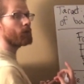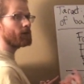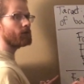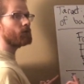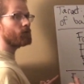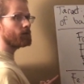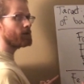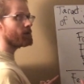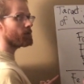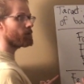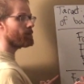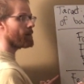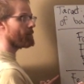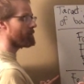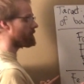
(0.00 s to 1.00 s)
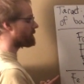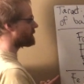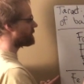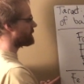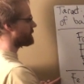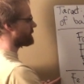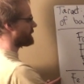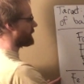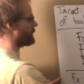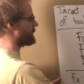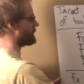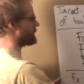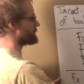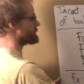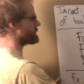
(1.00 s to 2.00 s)
We do need to remember that we've
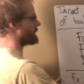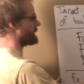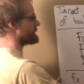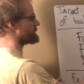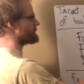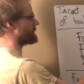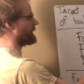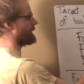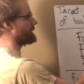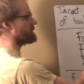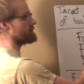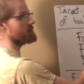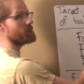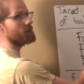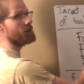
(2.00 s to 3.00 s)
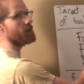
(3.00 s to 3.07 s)
also got some hydrogen